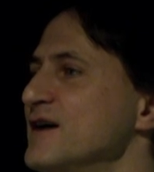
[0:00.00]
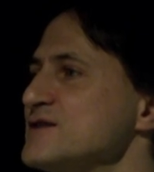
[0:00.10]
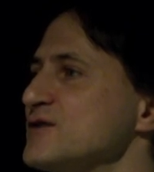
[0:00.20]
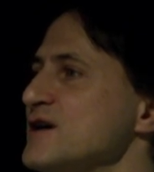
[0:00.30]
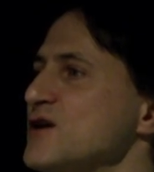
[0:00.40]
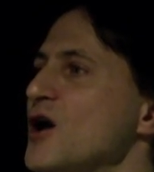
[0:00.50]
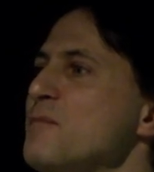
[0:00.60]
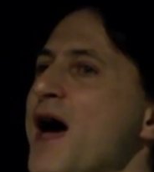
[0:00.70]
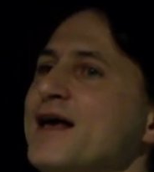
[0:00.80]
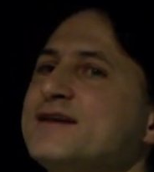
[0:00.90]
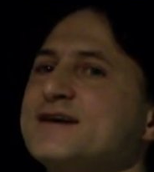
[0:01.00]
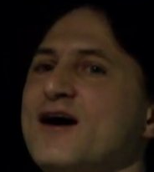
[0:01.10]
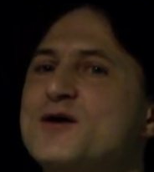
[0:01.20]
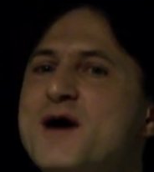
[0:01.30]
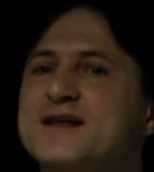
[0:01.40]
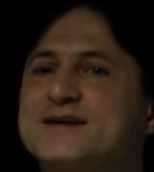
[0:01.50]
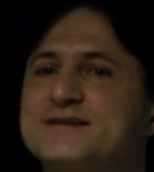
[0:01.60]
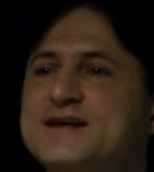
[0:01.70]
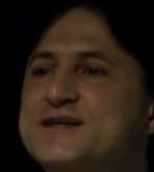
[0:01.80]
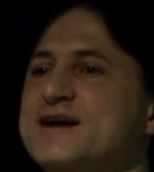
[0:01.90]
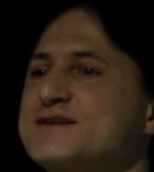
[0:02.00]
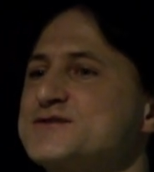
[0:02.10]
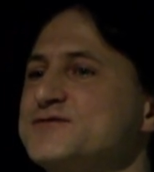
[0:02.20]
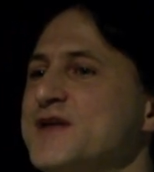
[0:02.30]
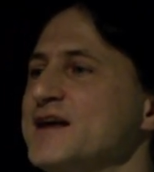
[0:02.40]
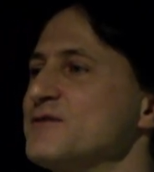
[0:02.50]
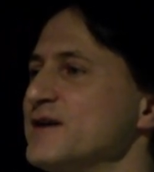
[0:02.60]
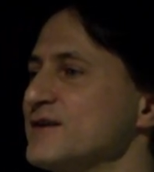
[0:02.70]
So there's automatic leakage of data, right?